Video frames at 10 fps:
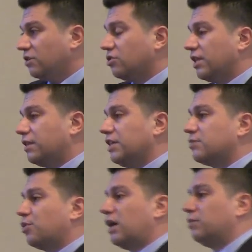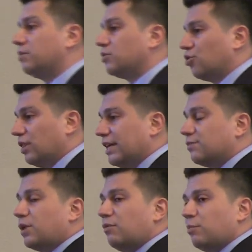So that these problems are less
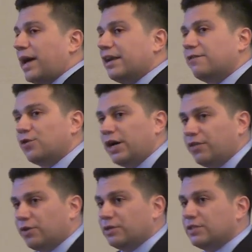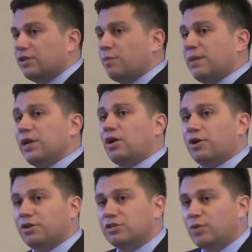problematic for others, they're maybe
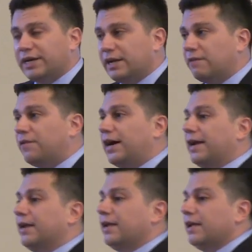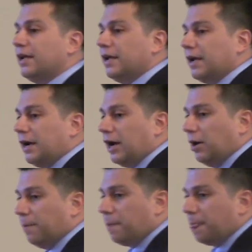harder to identify,
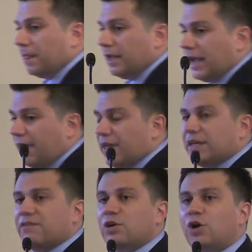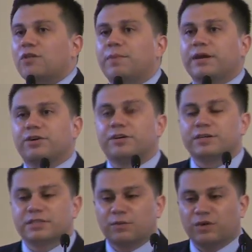um, and that given all the
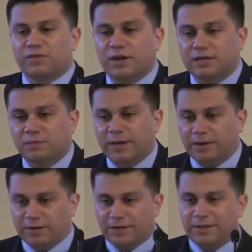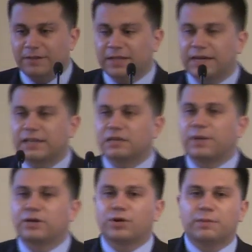barriers that we've talked about, that ethnic
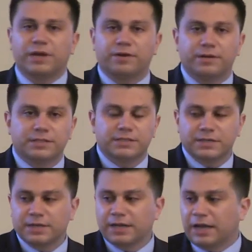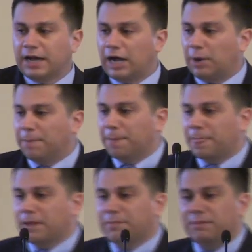minority parents um,
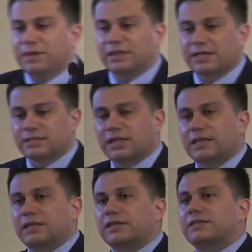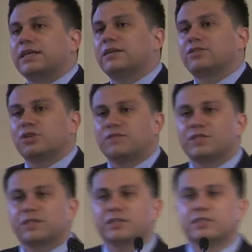might be less likely to seek
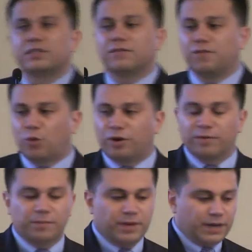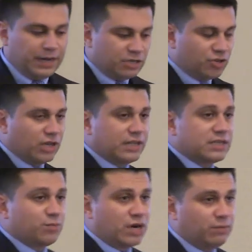services for
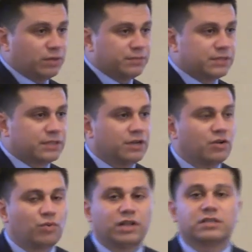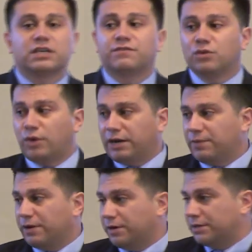internalizing problems relative to white
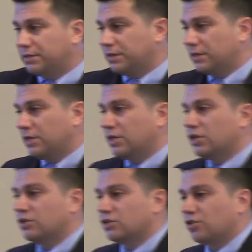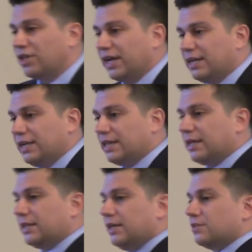parents. So the idea
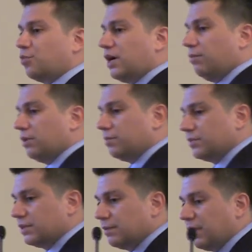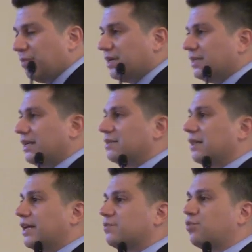that these problems might be seen as
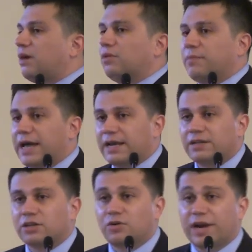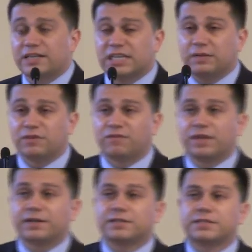less problematic in the grand scheme of
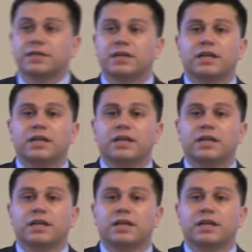things,